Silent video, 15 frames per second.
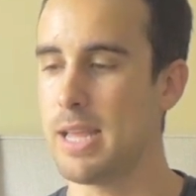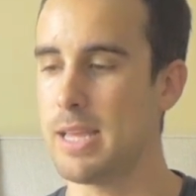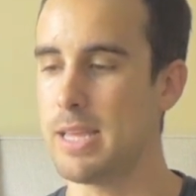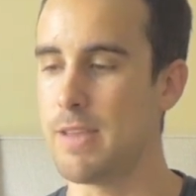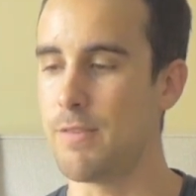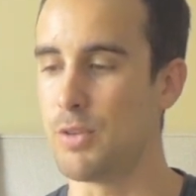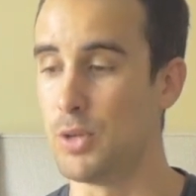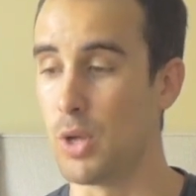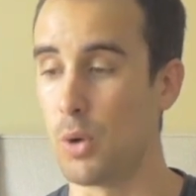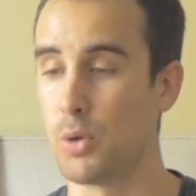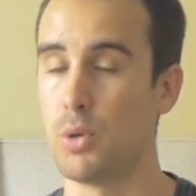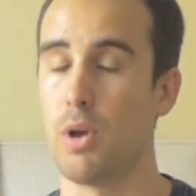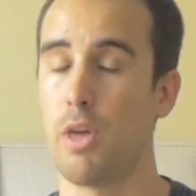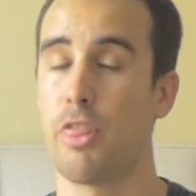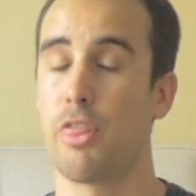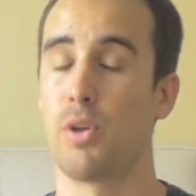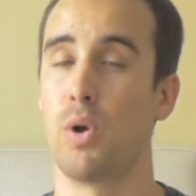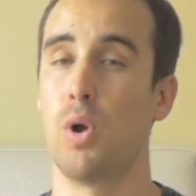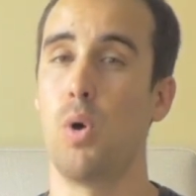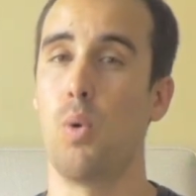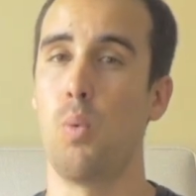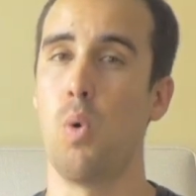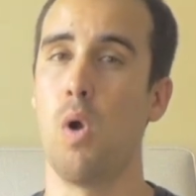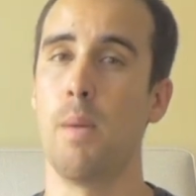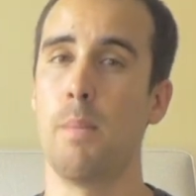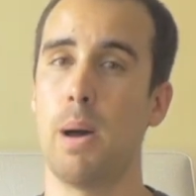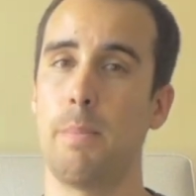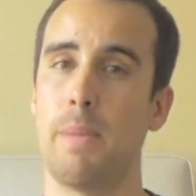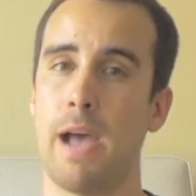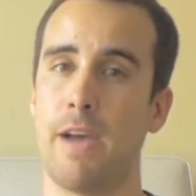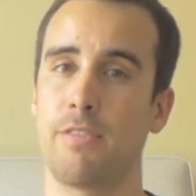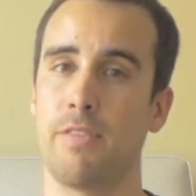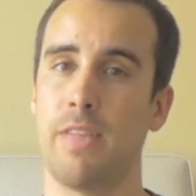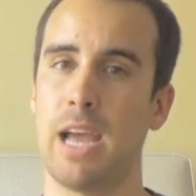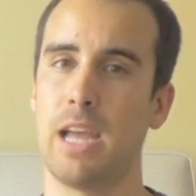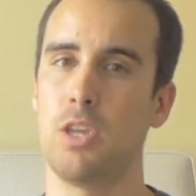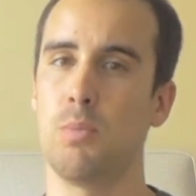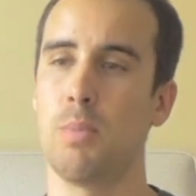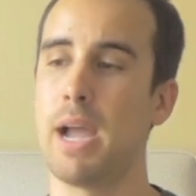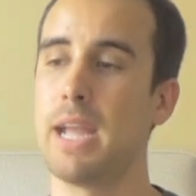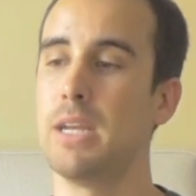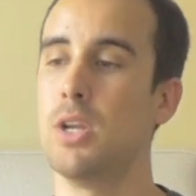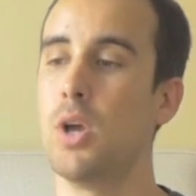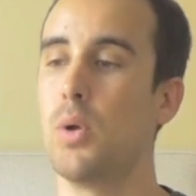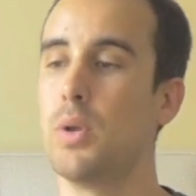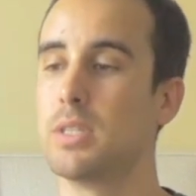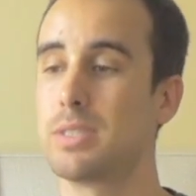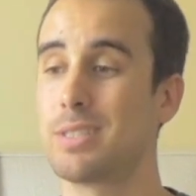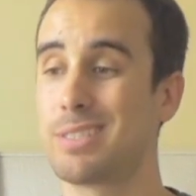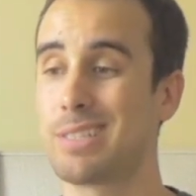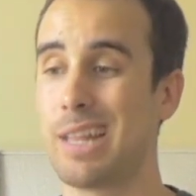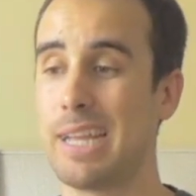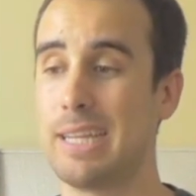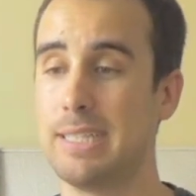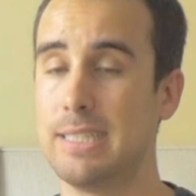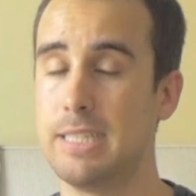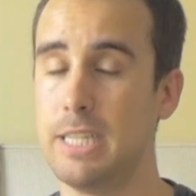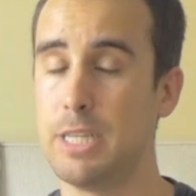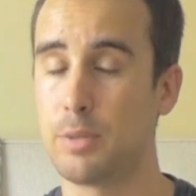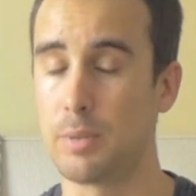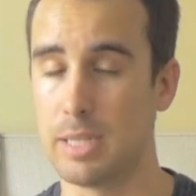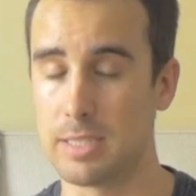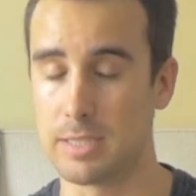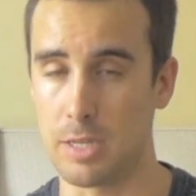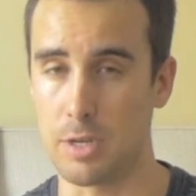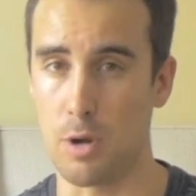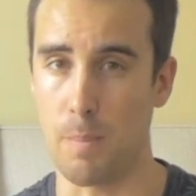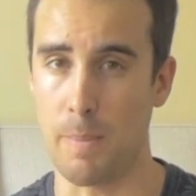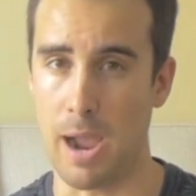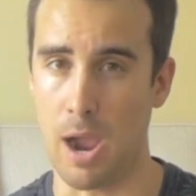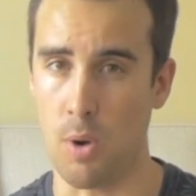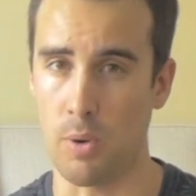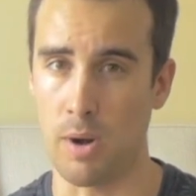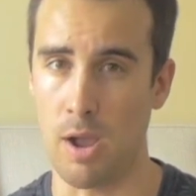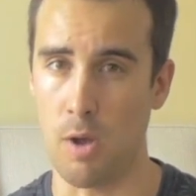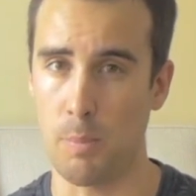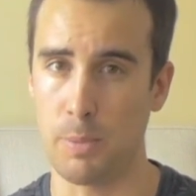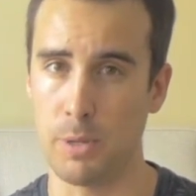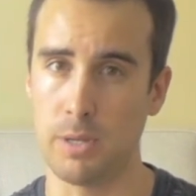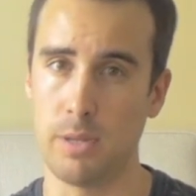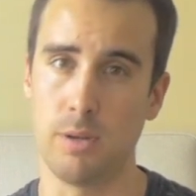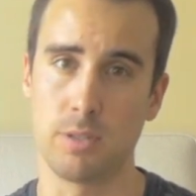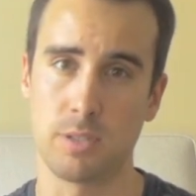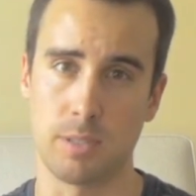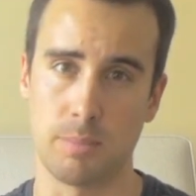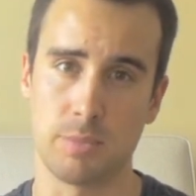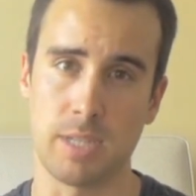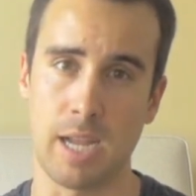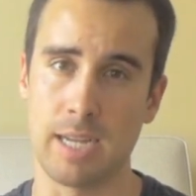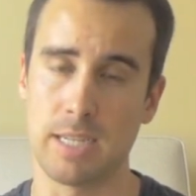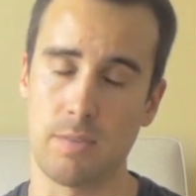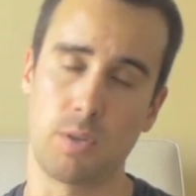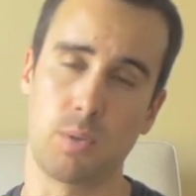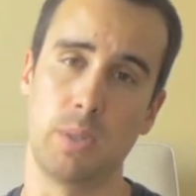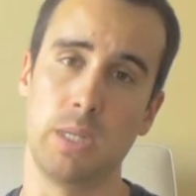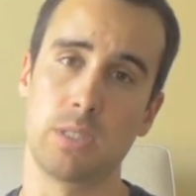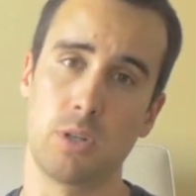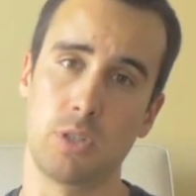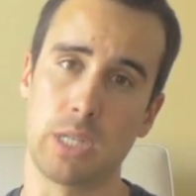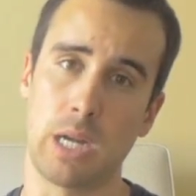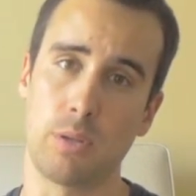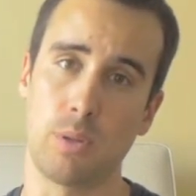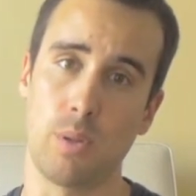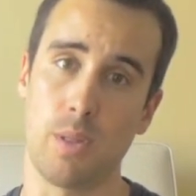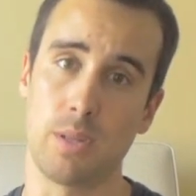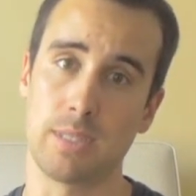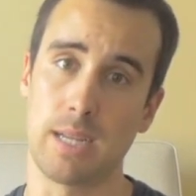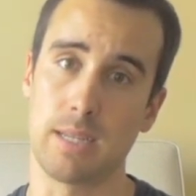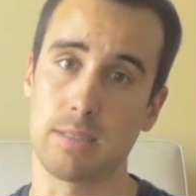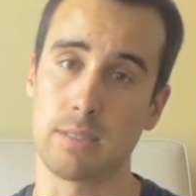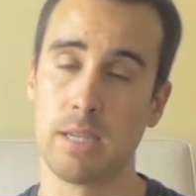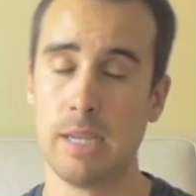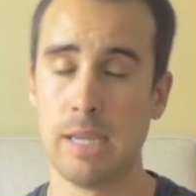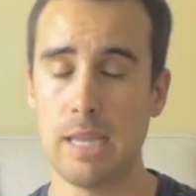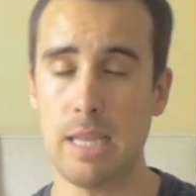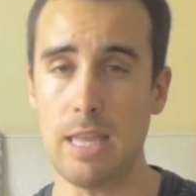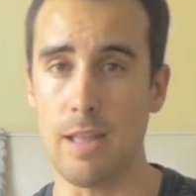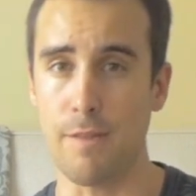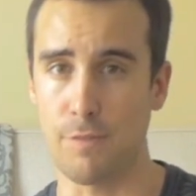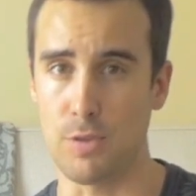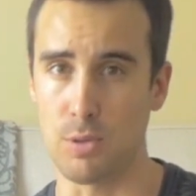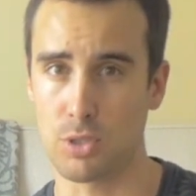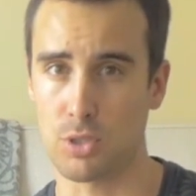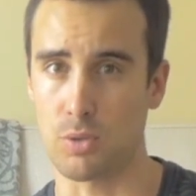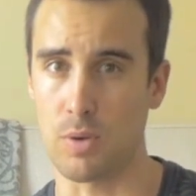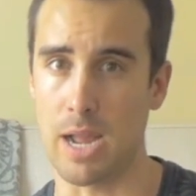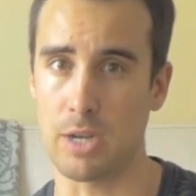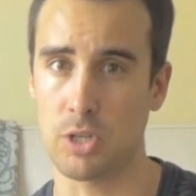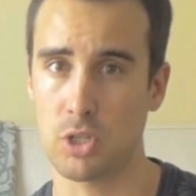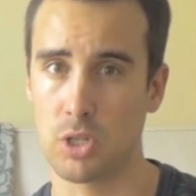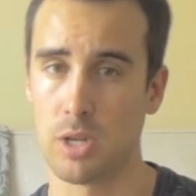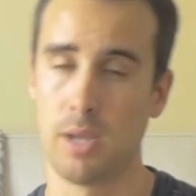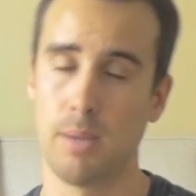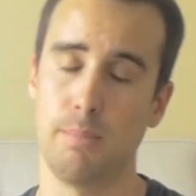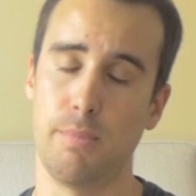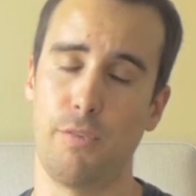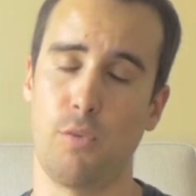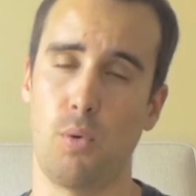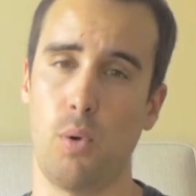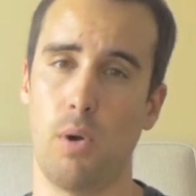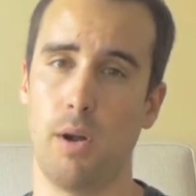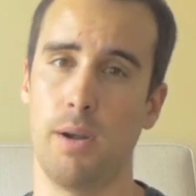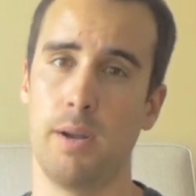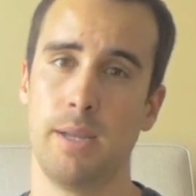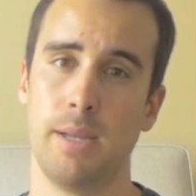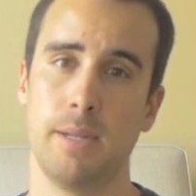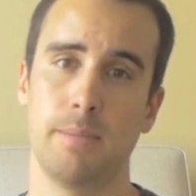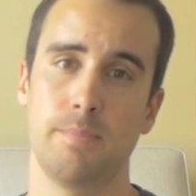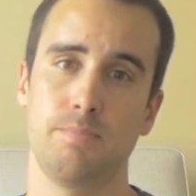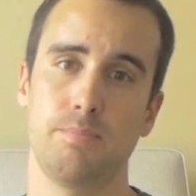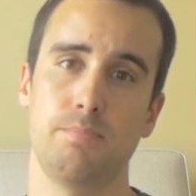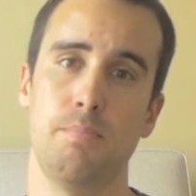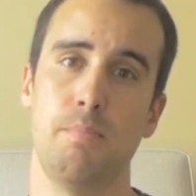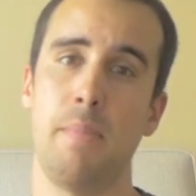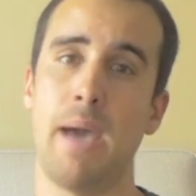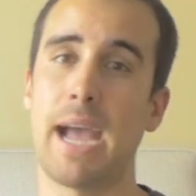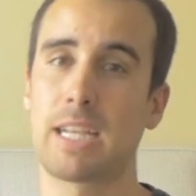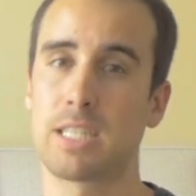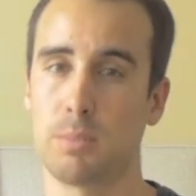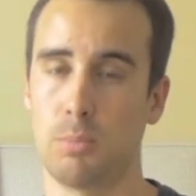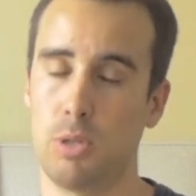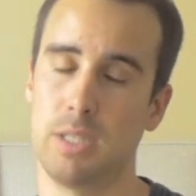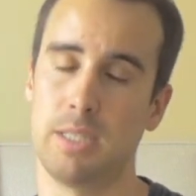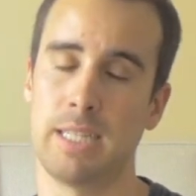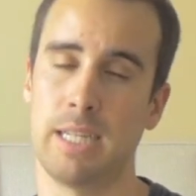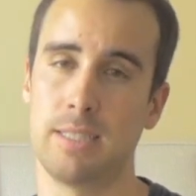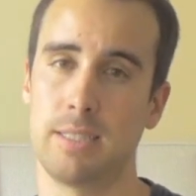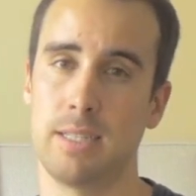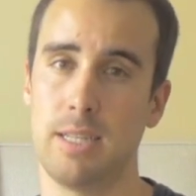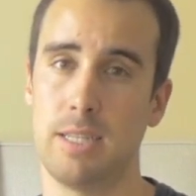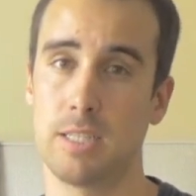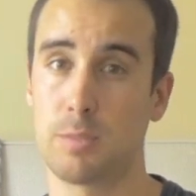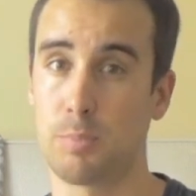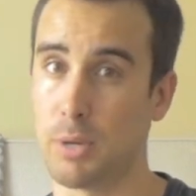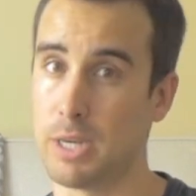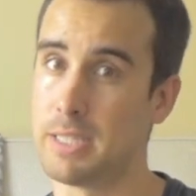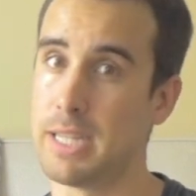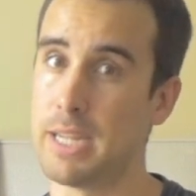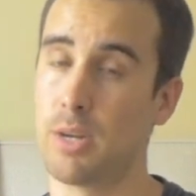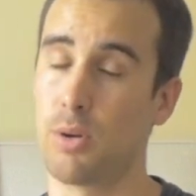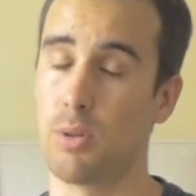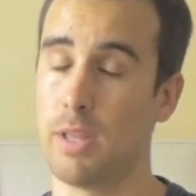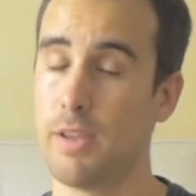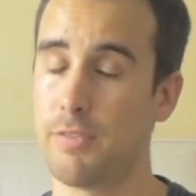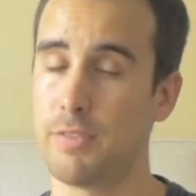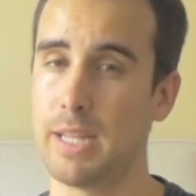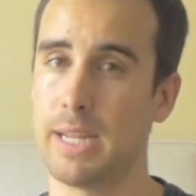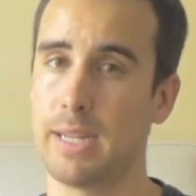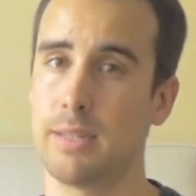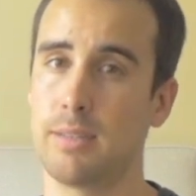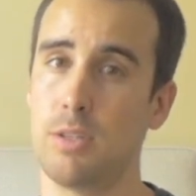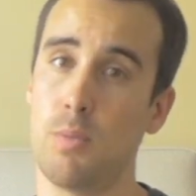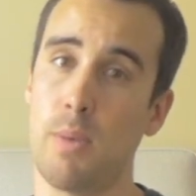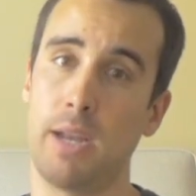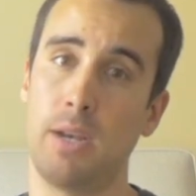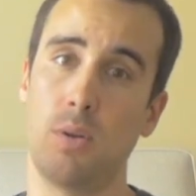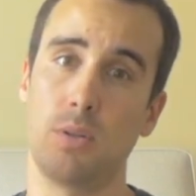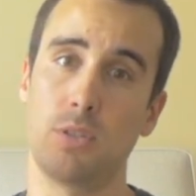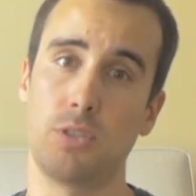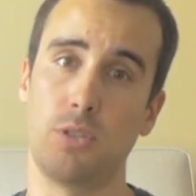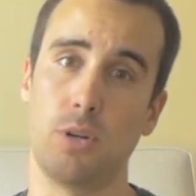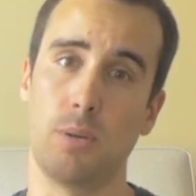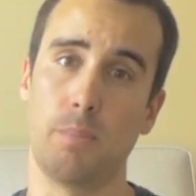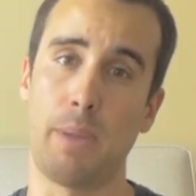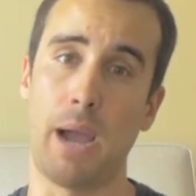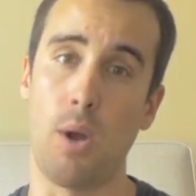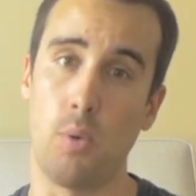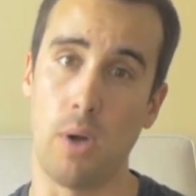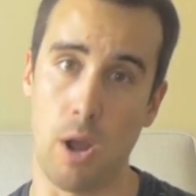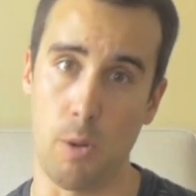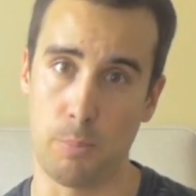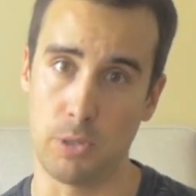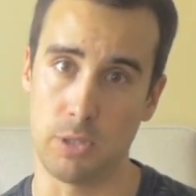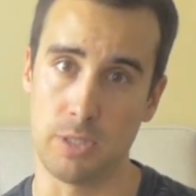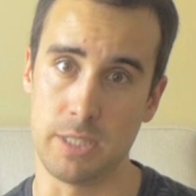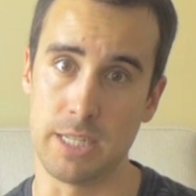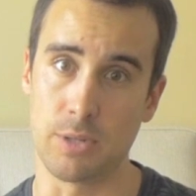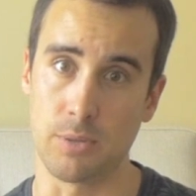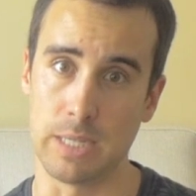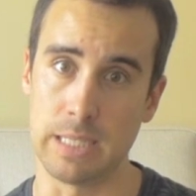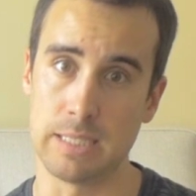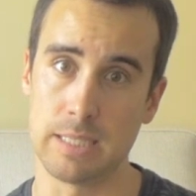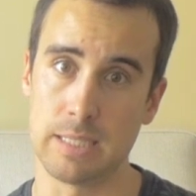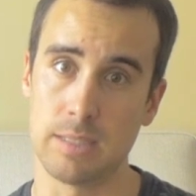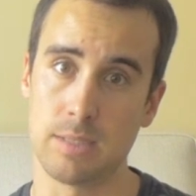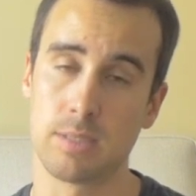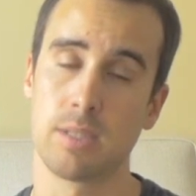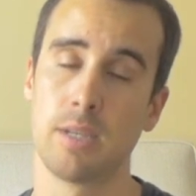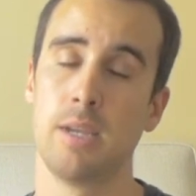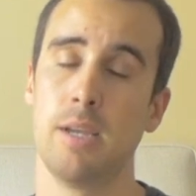if you don't do a thorough warm-up after that, you might notice a slight decrease in your power output. There's some scientific research out there that says if you stretch before maximal intensity sprinting or lifting, you might notice your power output decreases.